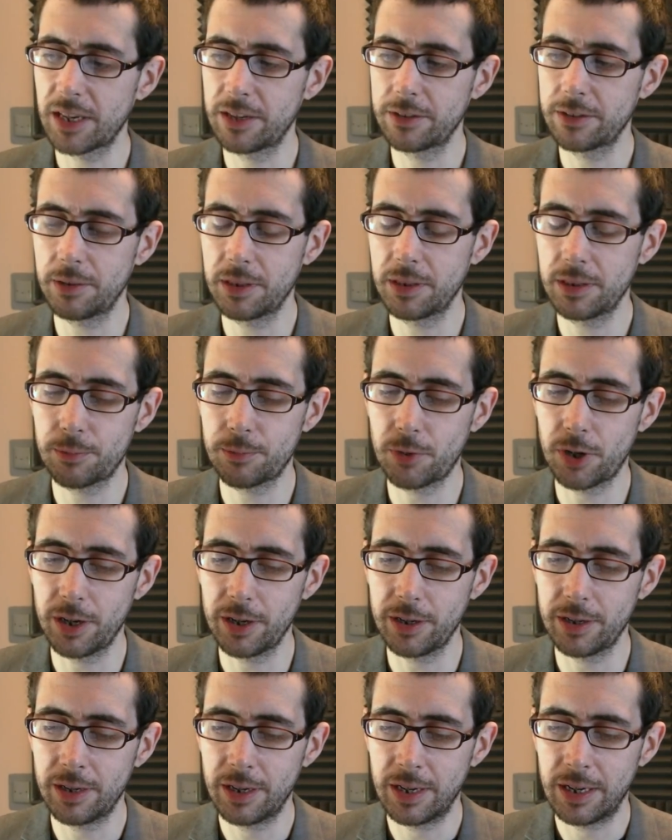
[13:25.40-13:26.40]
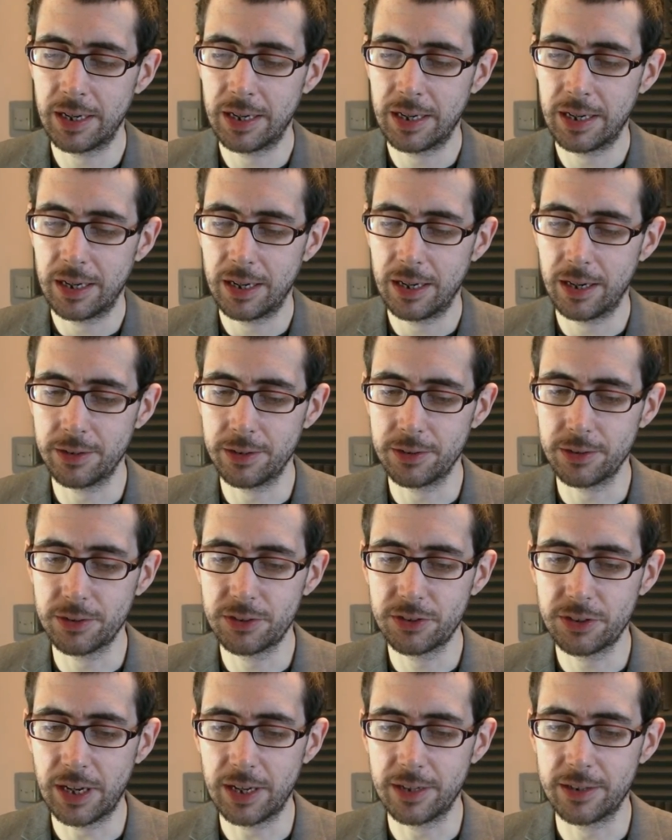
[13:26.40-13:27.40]
something that Bryan Lunduke
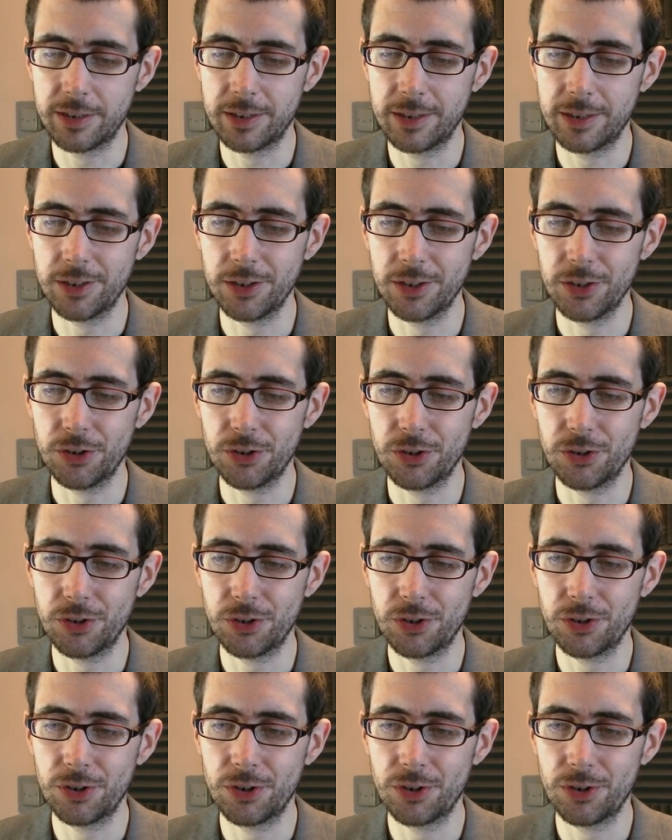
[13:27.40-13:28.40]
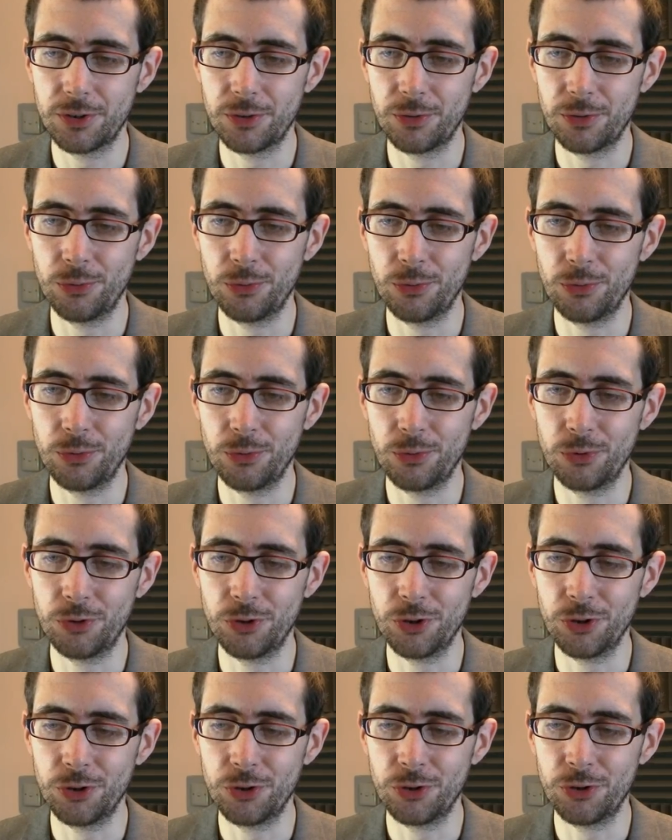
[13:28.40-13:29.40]
said that,
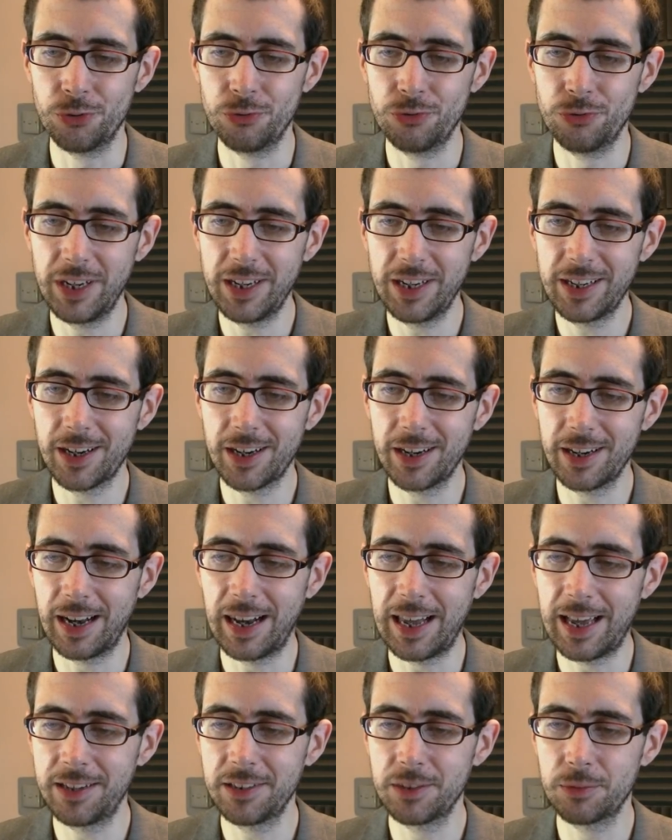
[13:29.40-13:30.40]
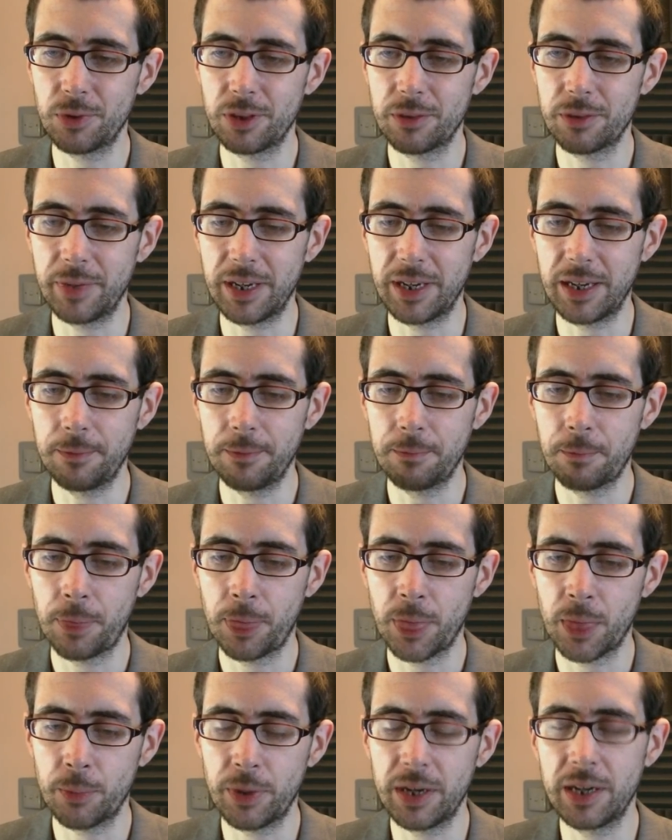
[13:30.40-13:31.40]
that, that really kind of landed with me
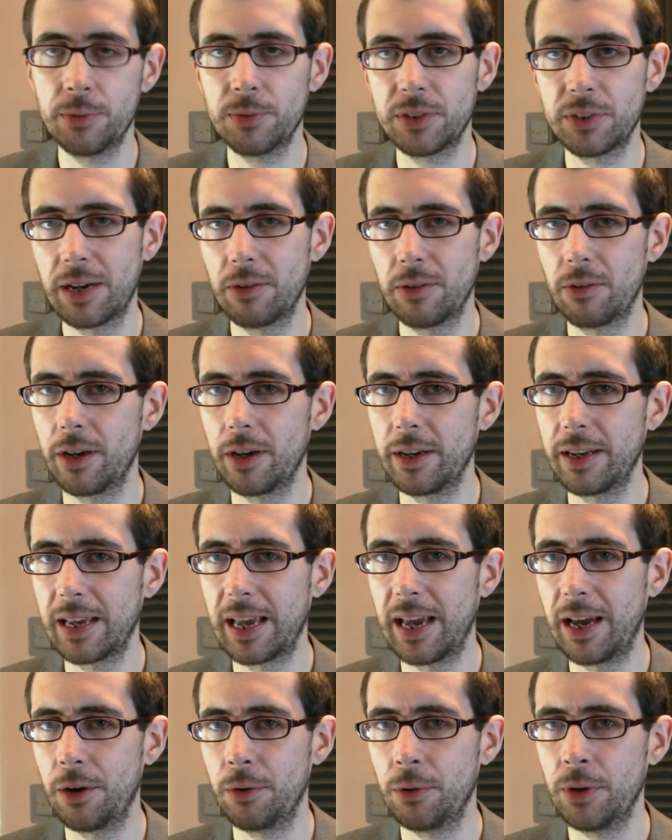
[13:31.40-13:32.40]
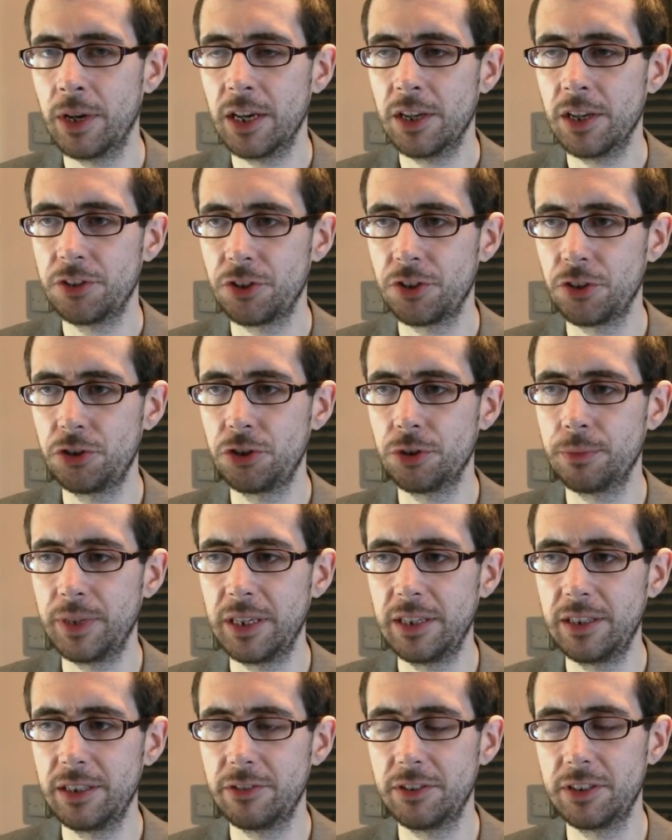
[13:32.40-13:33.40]
when he was outlining how social
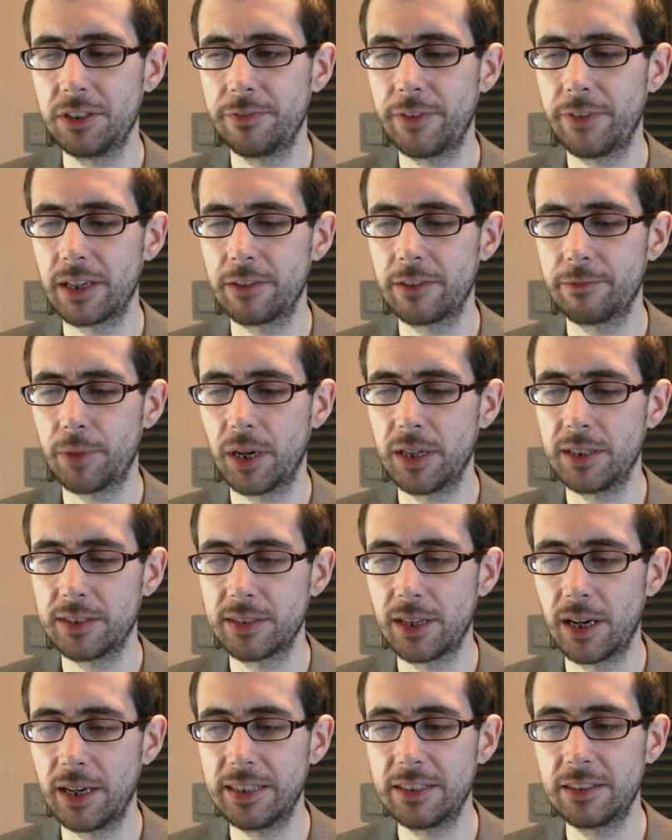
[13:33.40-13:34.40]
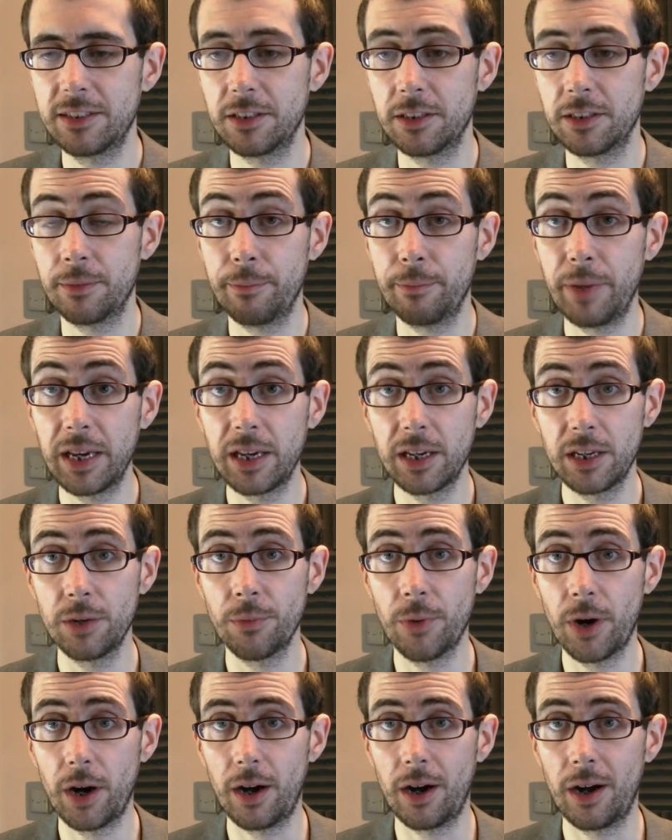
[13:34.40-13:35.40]
media is defective by design is that the bigger
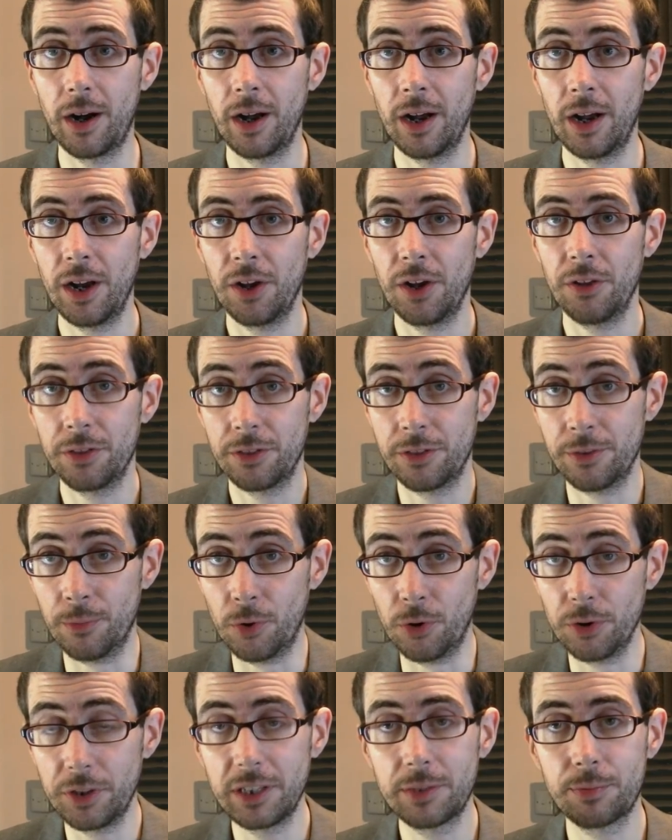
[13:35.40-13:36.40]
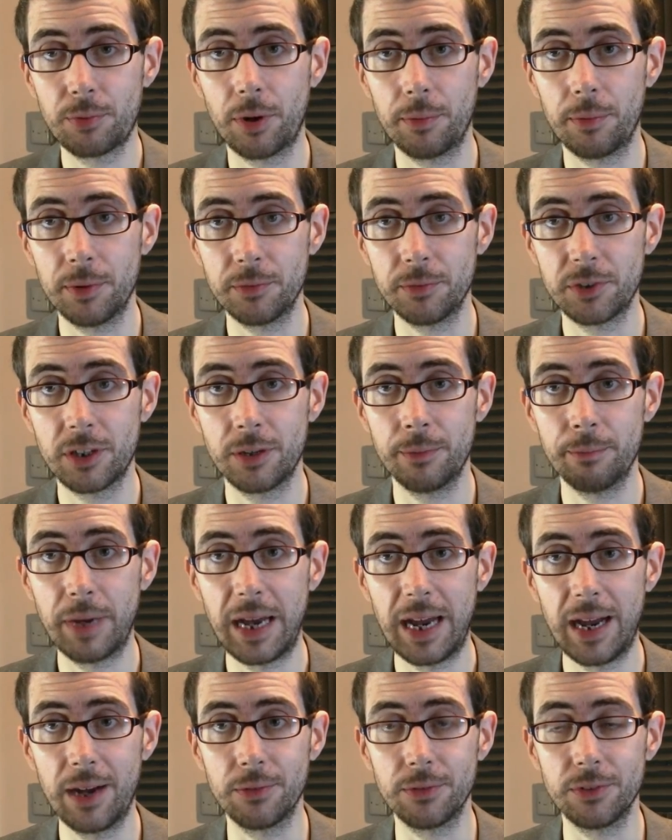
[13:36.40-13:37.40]
you are, the more these problems
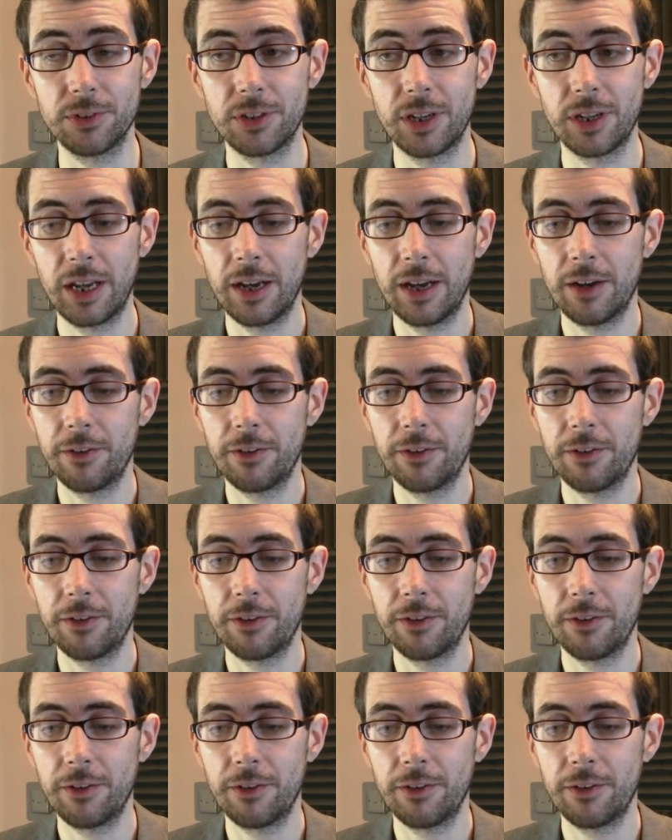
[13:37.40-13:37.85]
compound.